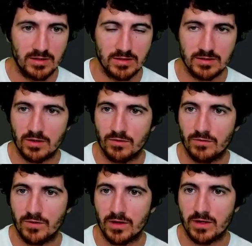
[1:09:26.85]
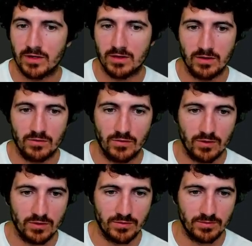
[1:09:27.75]
tsconfig,
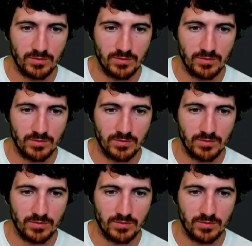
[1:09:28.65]
default.